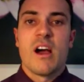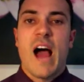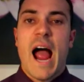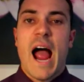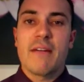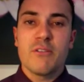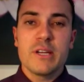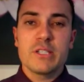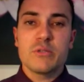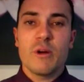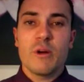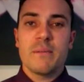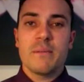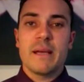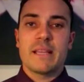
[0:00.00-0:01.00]
I really just
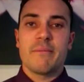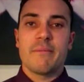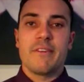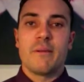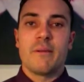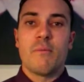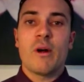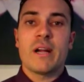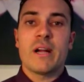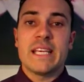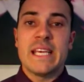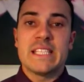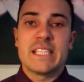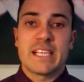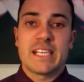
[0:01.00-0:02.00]
wanted to make them feel more at
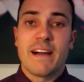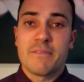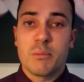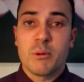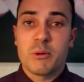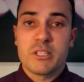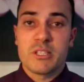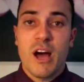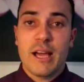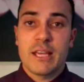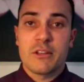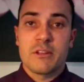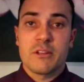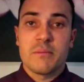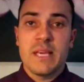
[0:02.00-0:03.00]
ease and comfortable with
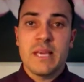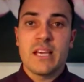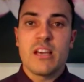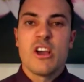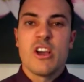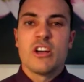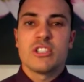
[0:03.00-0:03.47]
talking to me